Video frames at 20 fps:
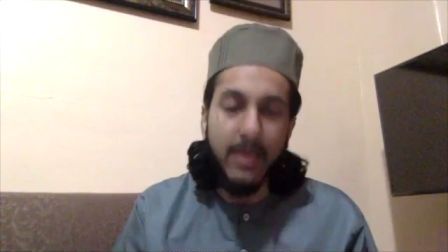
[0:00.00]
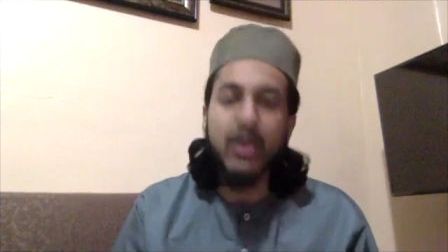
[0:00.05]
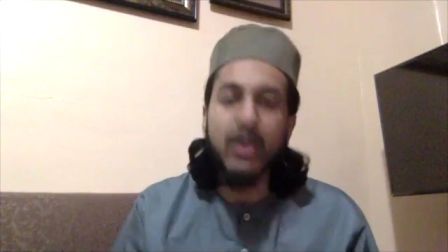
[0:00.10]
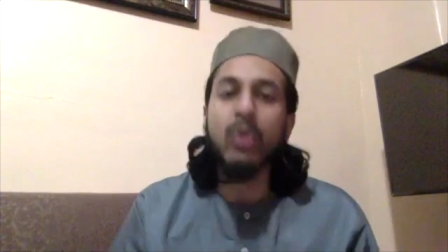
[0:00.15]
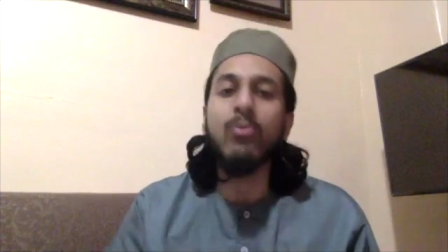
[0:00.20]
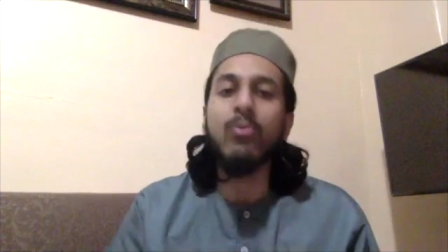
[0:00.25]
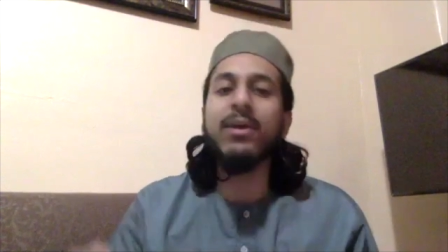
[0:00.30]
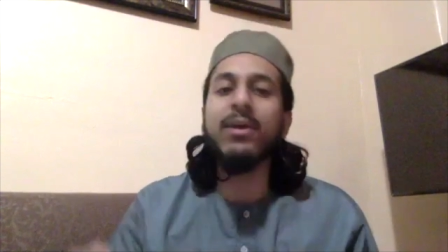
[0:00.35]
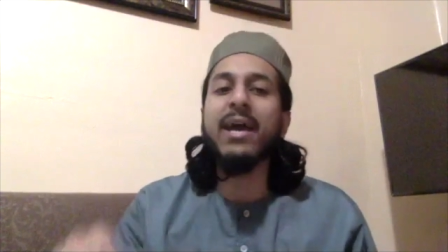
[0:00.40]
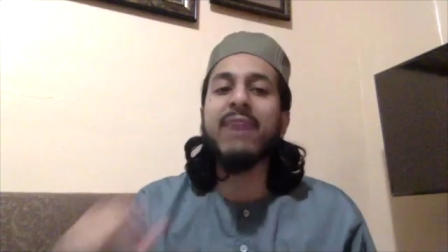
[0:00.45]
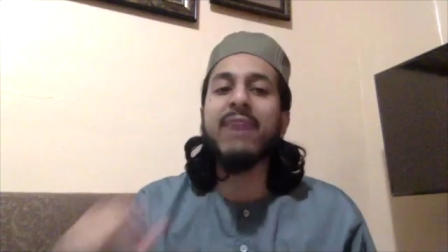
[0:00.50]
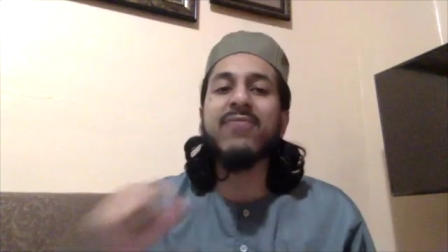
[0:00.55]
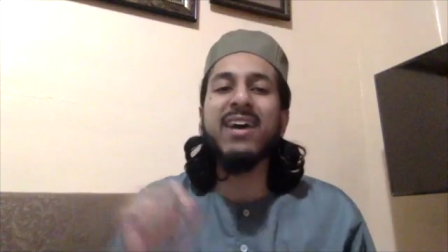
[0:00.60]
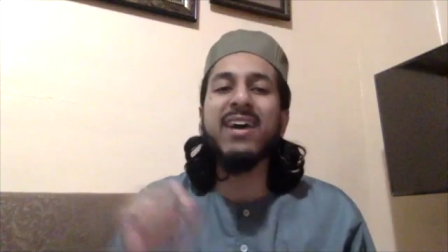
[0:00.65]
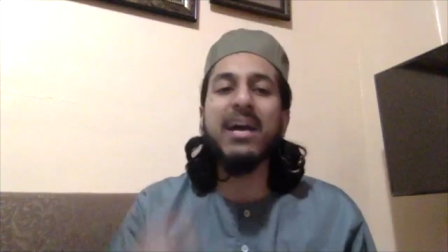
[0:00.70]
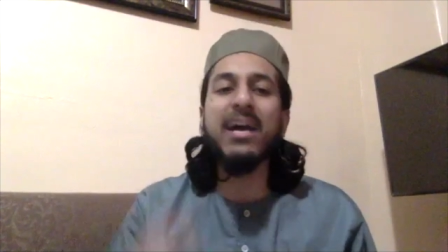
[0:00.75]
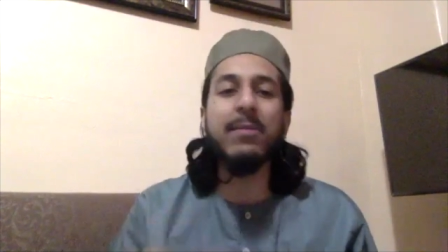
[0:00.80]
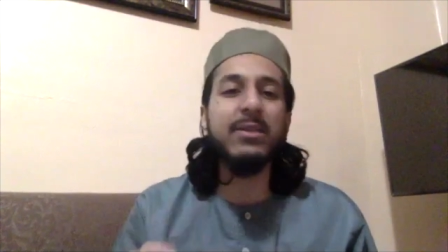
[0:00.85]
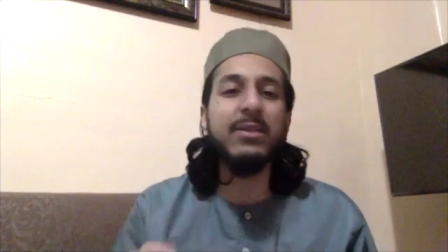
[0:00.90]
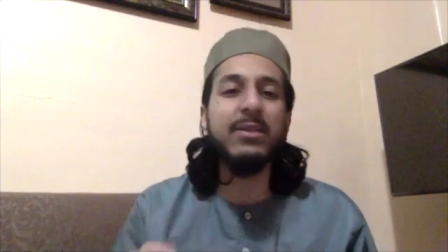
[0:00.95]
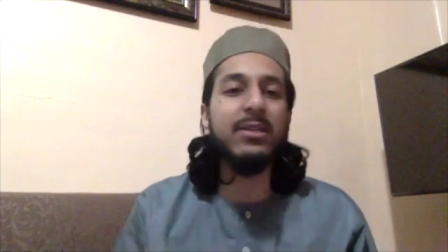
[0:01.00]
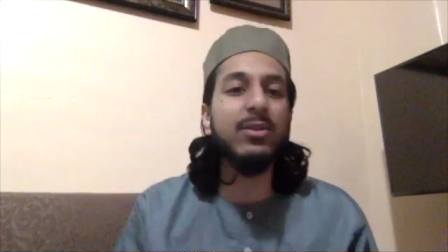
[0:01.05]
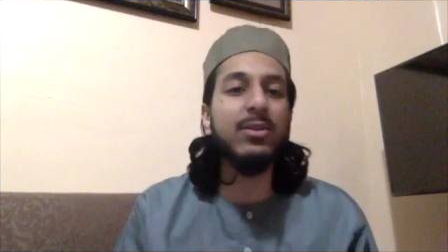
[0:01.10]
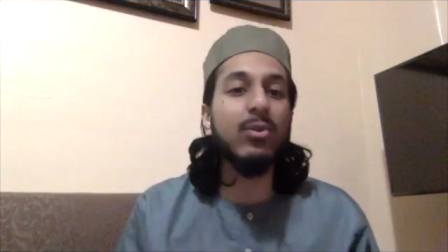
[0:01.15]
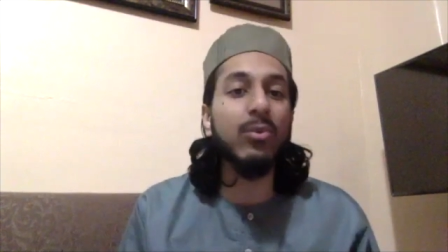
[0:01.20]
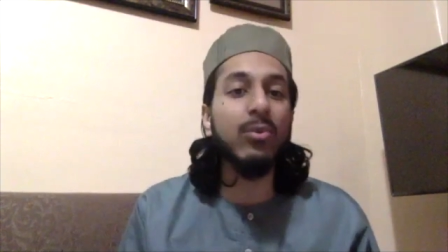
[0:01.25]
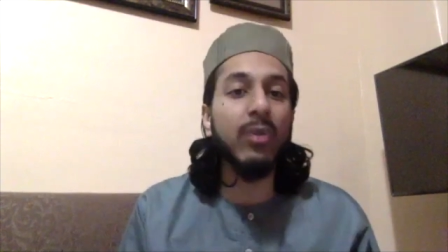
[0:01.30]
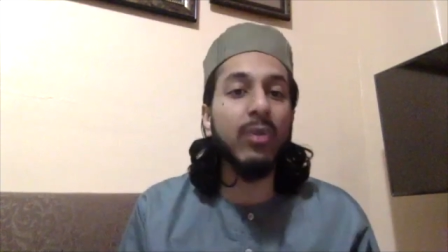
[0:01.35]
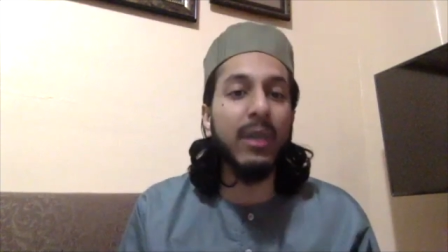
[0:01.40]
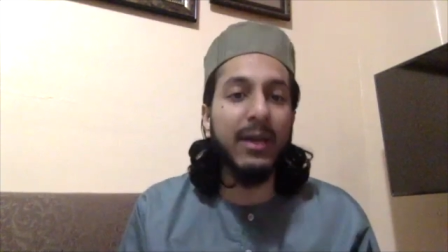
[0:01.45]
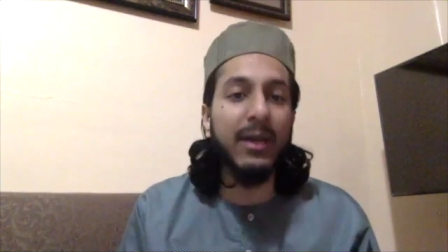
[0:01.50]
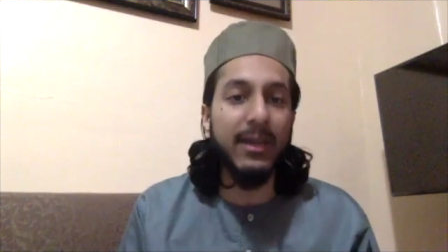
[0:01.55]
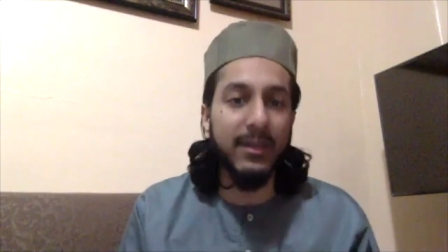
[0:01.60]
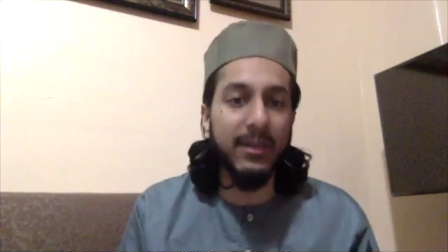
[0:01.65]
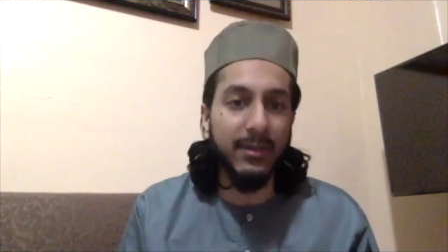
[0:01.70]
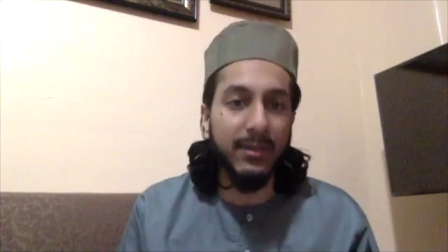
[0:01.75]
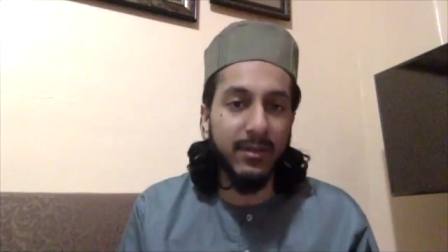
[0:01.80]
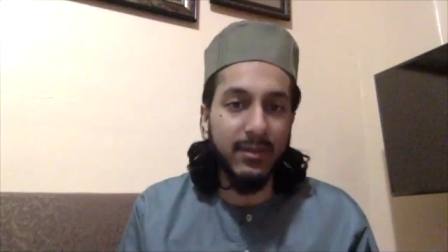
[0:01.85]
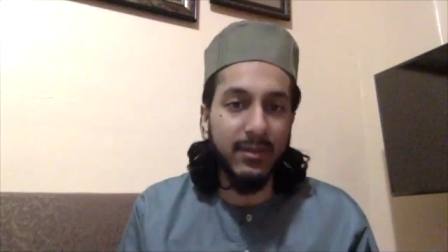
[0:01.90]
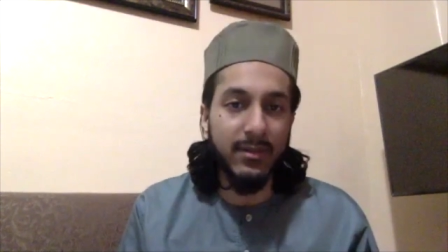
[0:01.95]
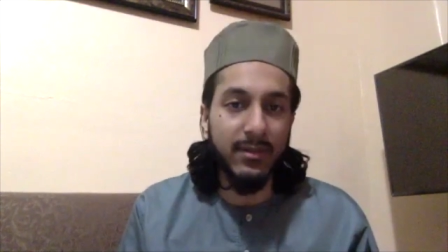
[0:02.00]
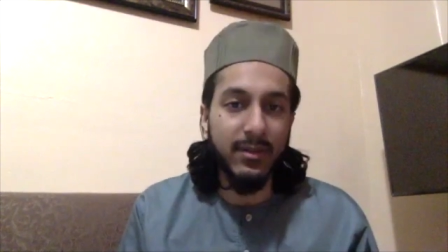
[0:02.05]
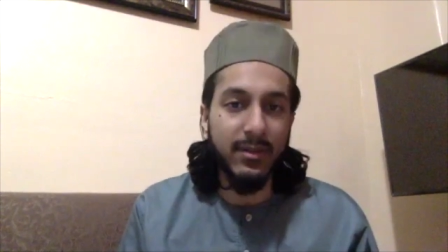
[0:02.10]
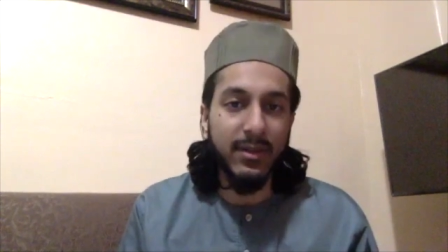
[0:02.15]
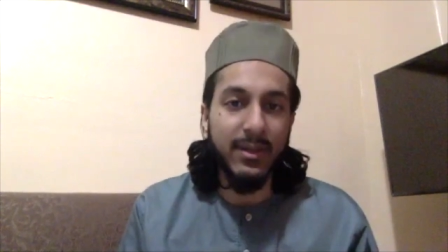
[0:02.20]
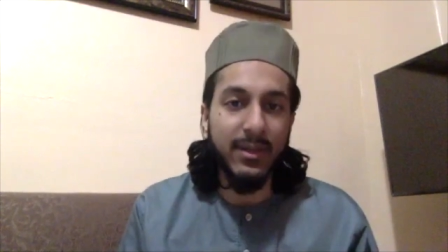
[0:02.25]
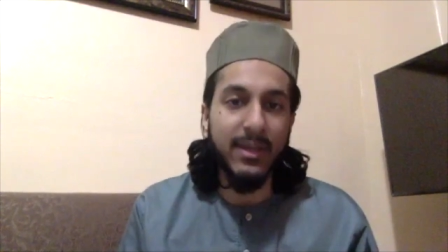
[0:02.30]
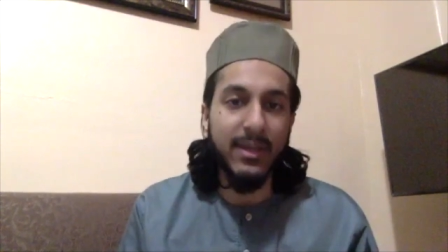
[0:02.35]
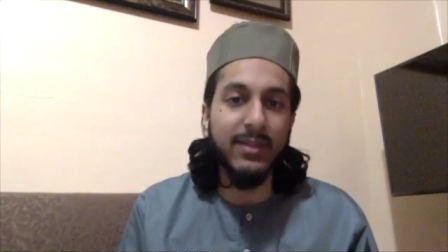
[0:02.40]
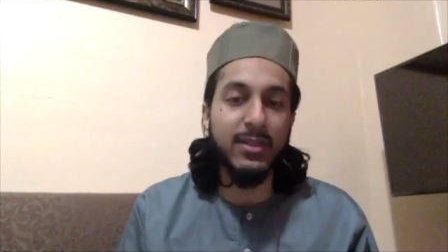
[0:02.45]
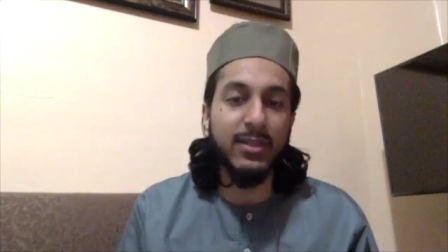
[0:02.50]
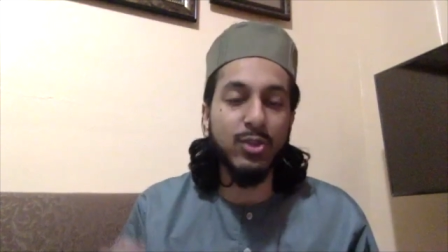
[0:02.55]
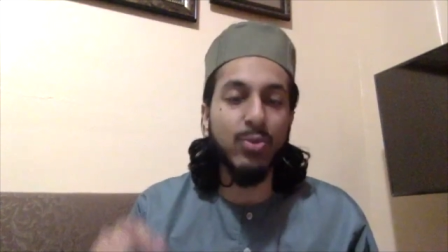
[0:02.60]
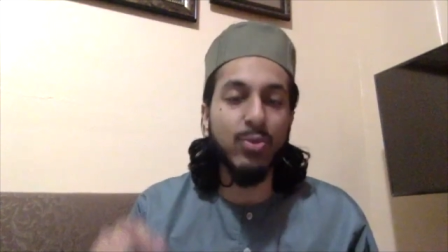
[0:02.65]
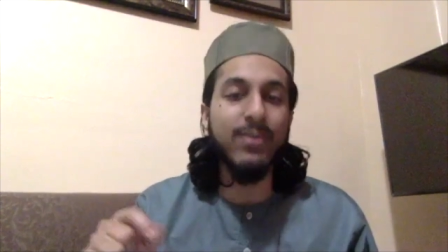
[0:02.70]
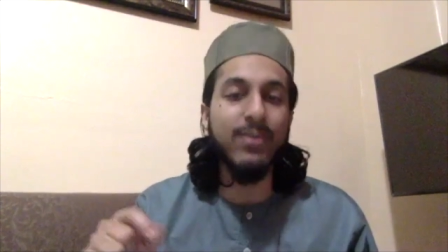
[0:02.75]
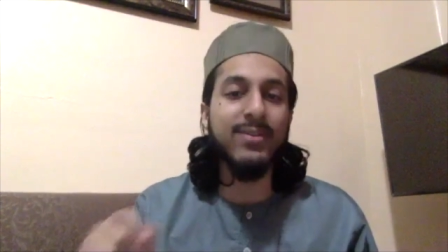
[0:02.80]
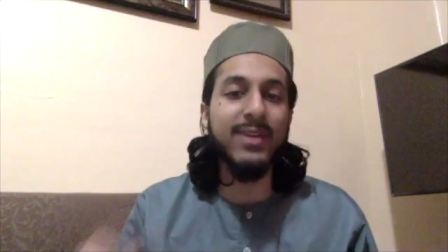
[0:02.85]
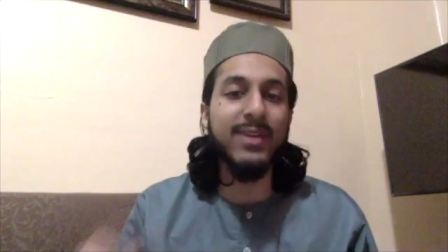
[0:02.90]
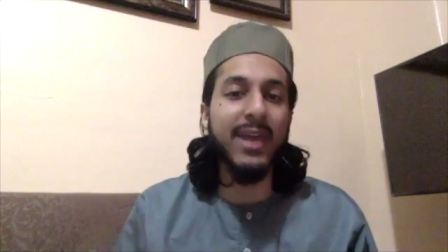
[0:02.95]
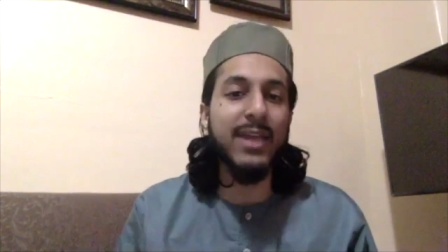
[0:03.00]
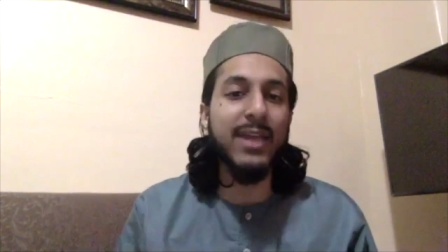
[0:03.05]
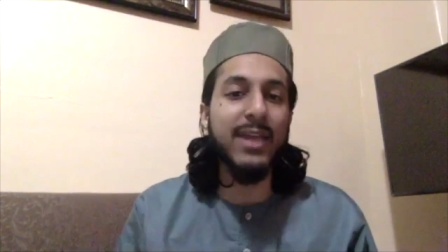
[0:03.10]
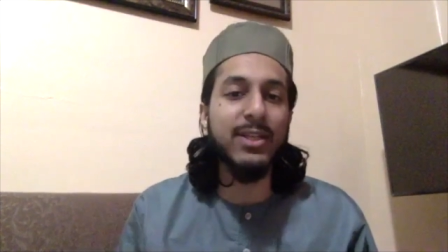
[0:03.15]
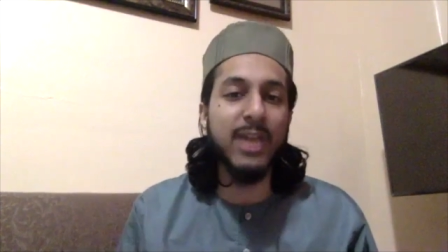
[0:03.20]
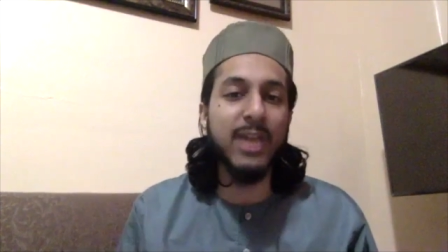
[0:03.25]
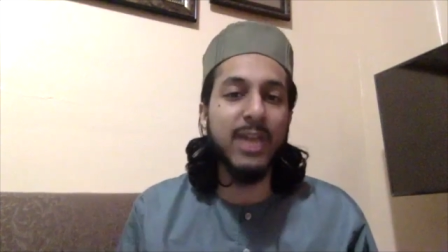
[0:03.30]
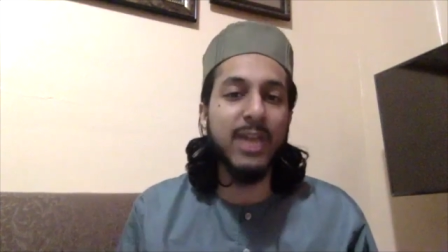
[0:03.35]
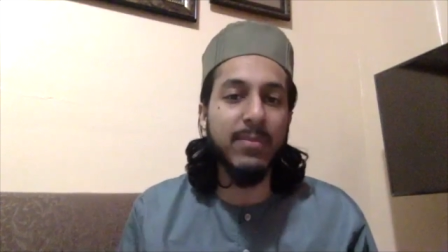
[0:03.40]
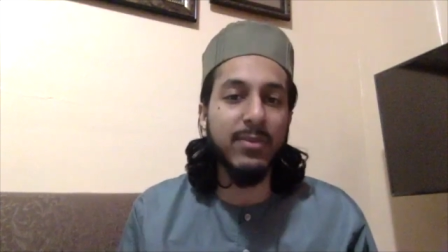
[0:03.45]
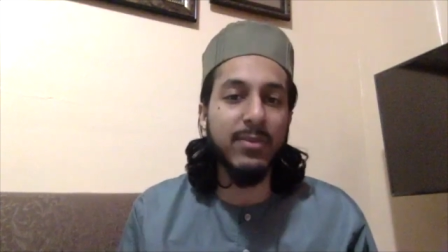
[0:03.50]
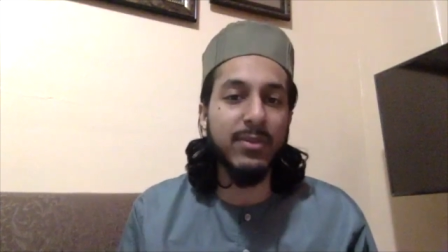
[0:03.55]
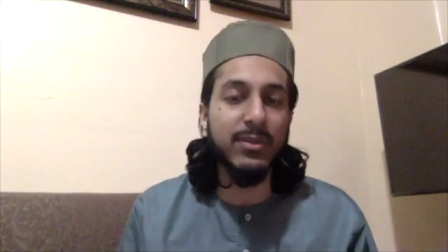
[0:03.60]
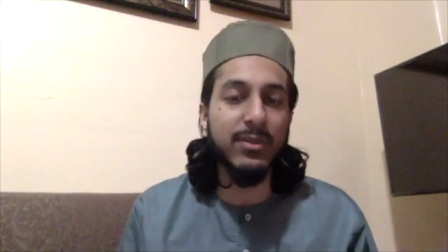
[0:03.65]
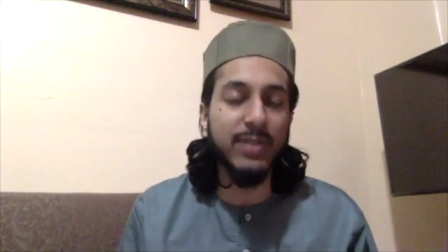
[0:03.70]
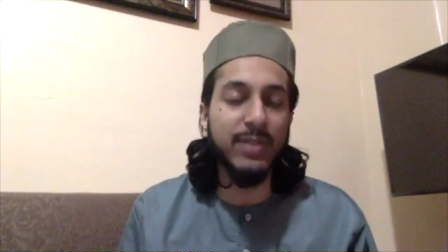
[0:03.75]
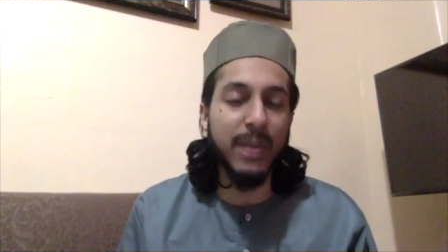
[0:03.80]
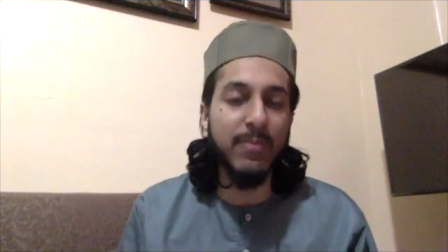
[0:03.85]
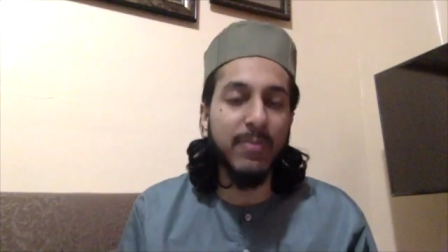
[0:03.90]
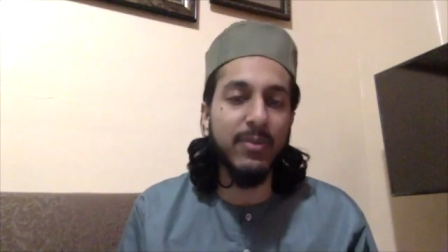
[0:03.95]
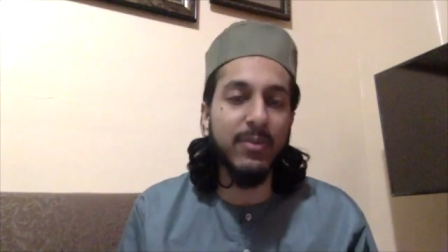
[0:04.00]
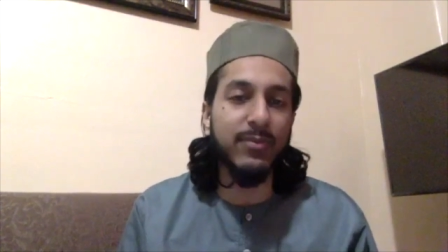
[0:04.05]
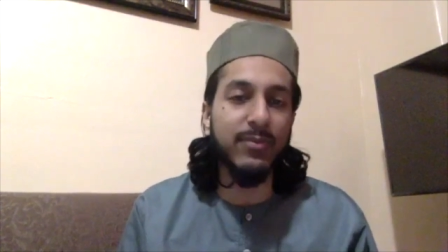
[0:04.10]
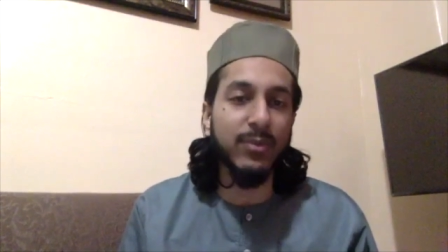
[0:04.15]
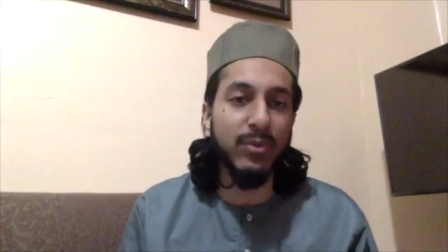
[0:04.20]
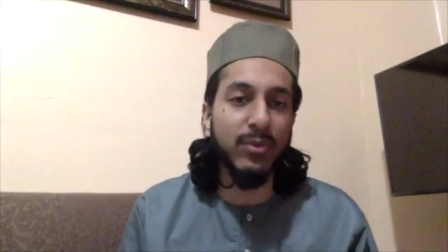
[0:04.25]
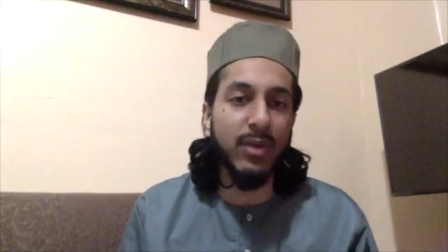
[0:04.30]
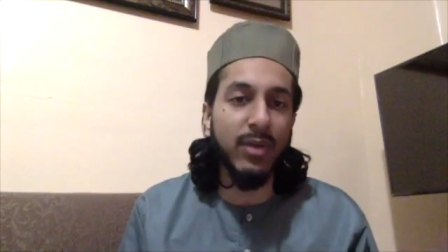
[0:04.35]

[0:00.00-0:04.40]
We have Ahmad in the Quran. In the 28th chapter of the Quran,